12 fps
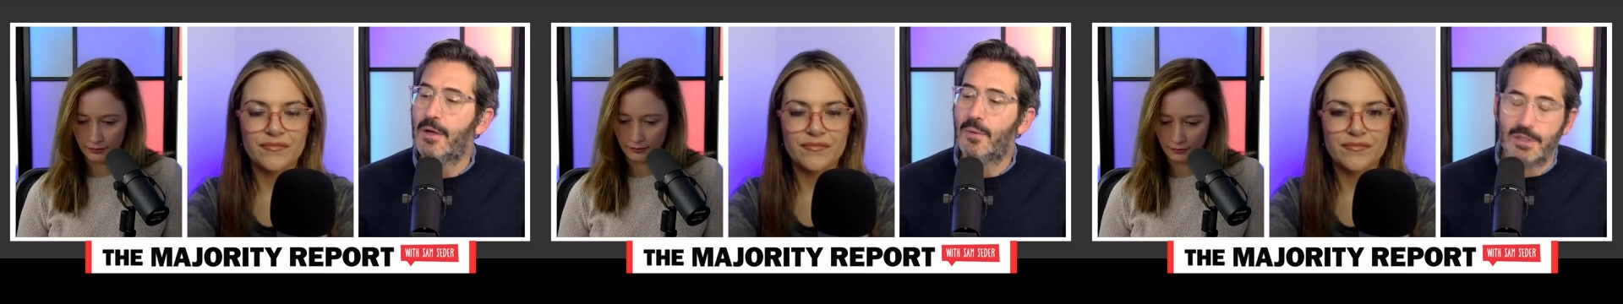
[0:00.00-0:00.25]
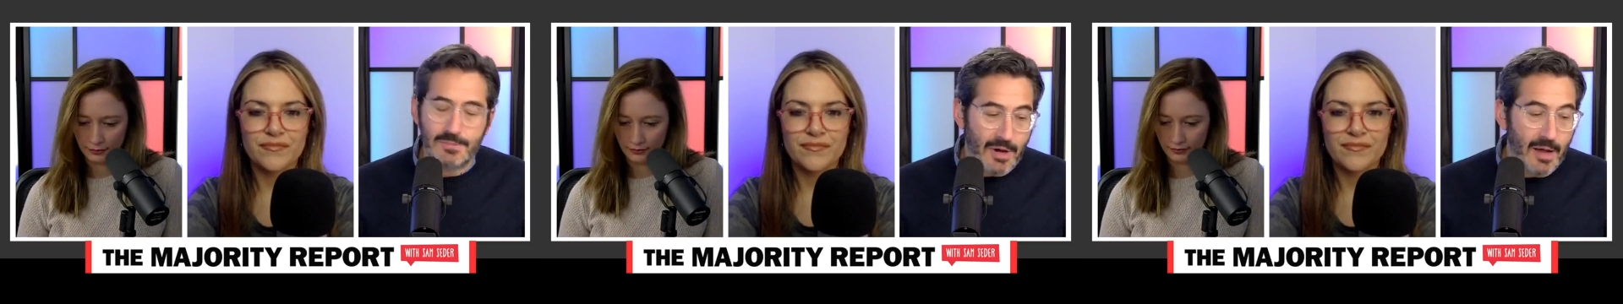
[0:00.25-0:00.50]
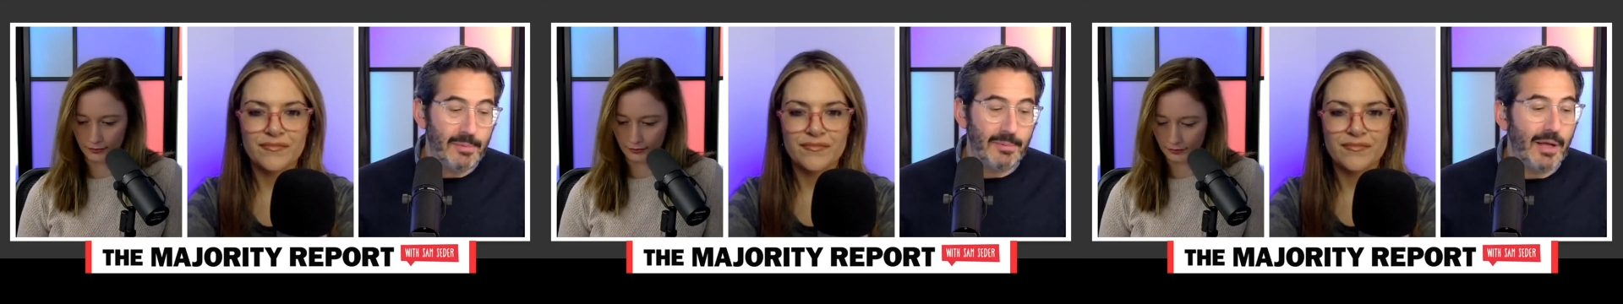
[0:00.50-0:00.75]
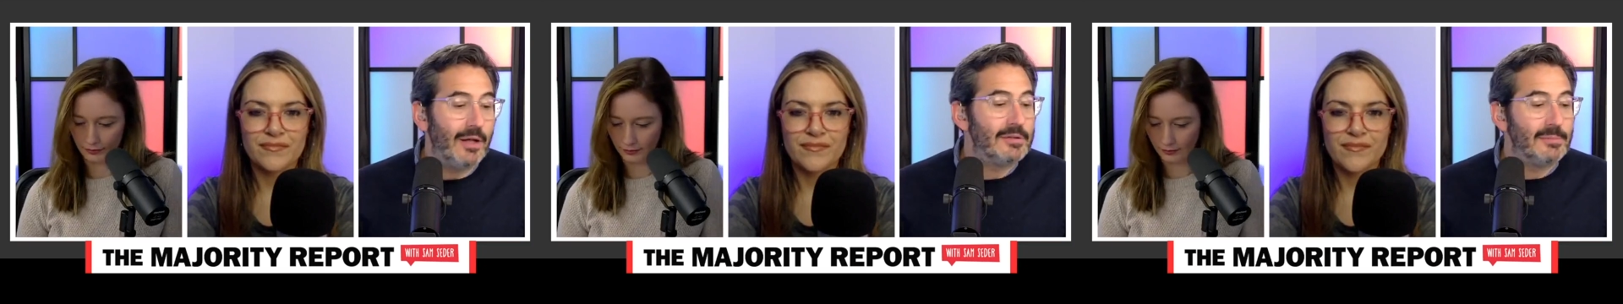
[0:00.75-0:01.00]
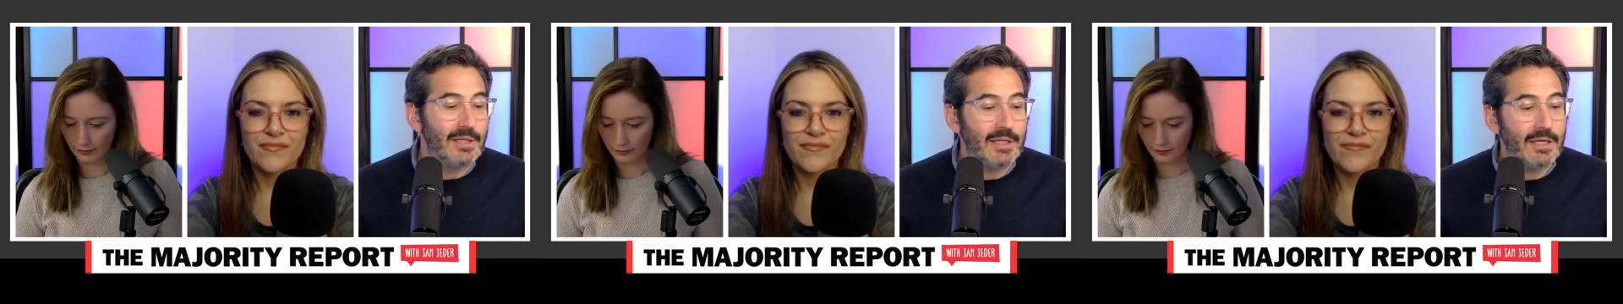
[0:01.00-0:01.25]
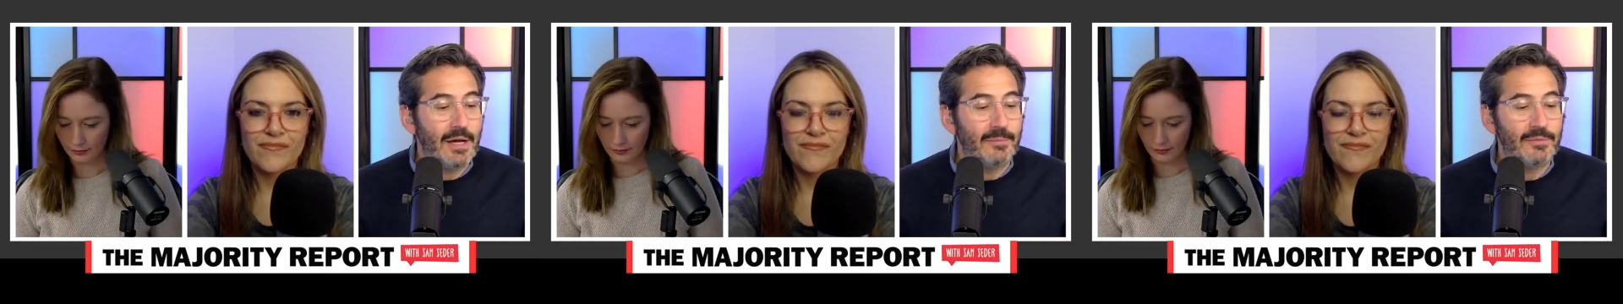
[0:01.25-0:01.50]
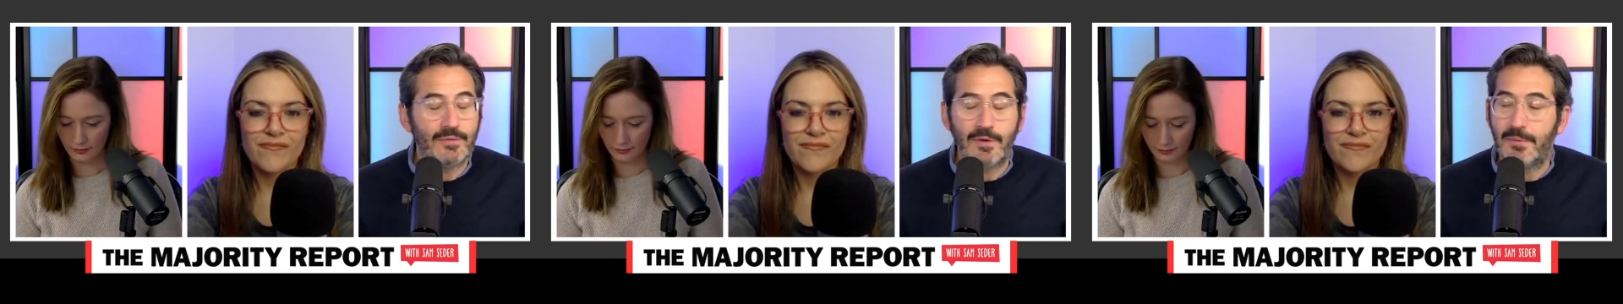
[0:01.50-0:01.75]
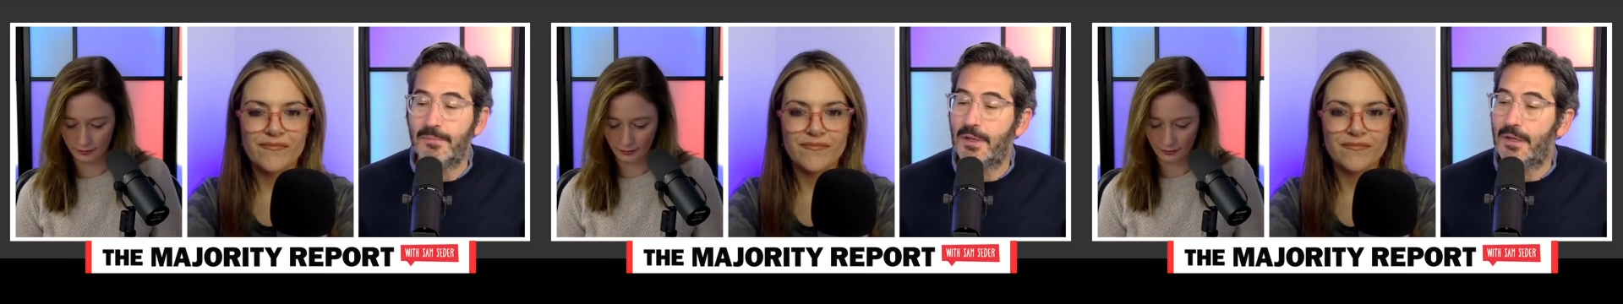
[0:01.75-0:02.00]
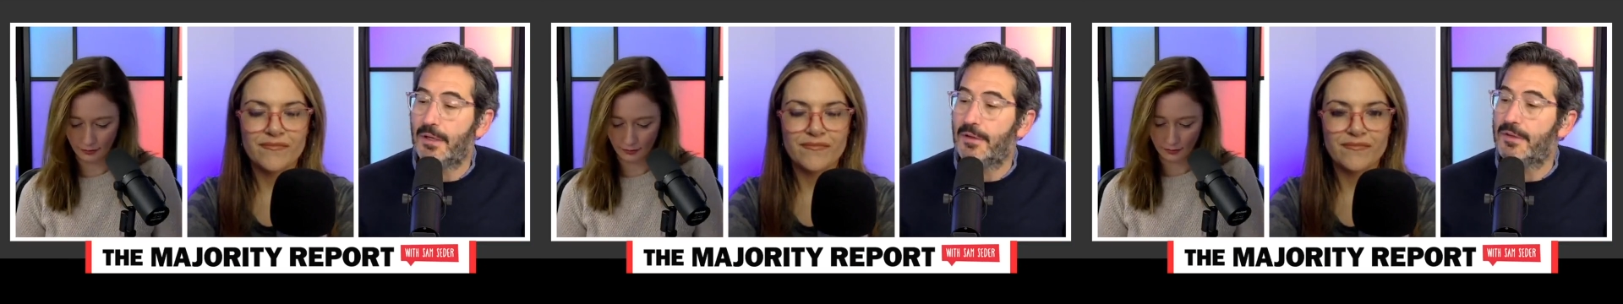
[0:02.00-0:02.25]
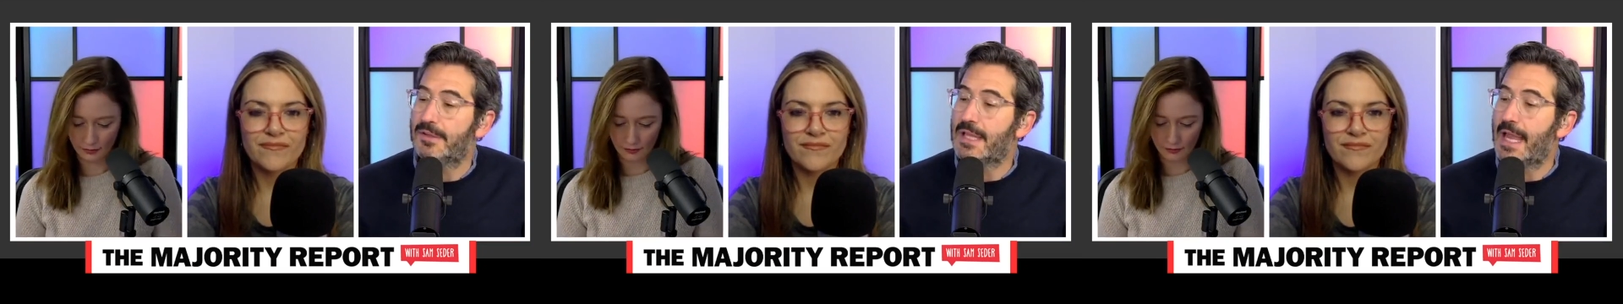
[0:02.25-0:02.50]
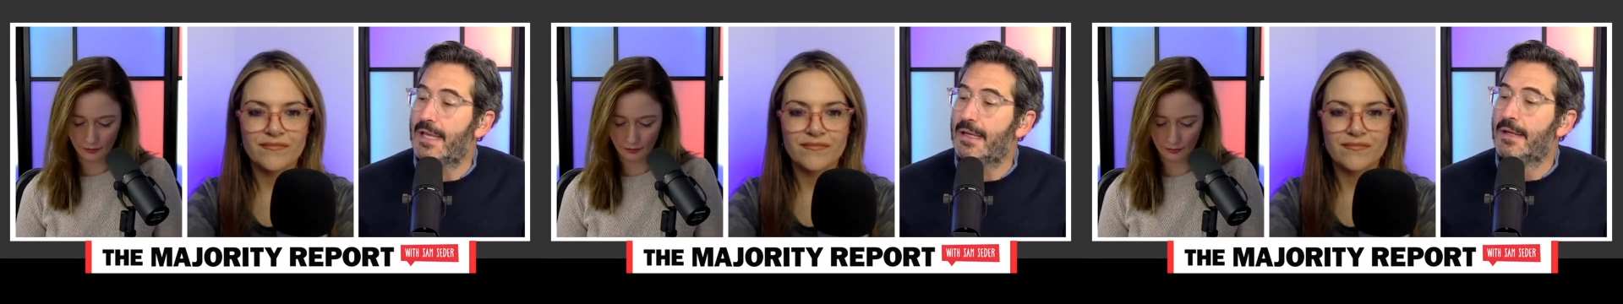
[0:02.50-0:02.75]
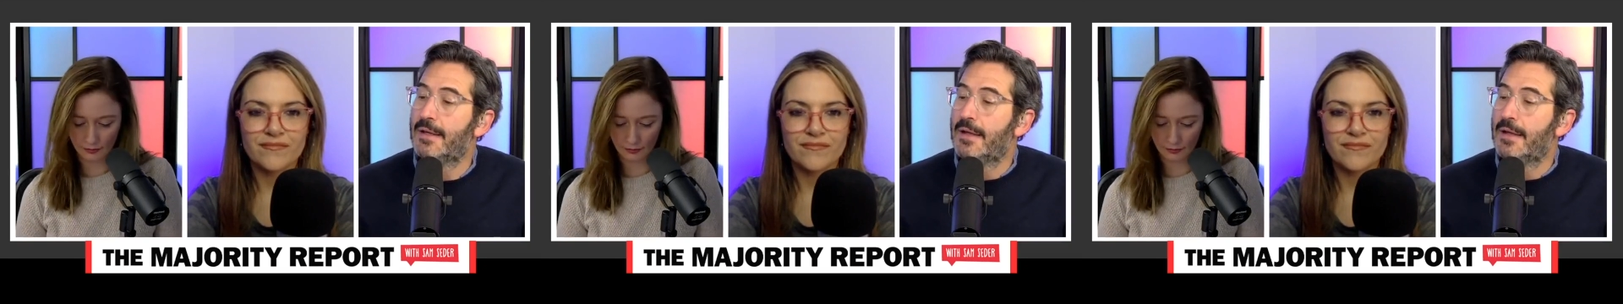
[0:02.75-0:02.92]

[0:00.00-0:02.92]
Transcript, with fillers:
Speaker 1: which probably ultimately comes from uh, the state.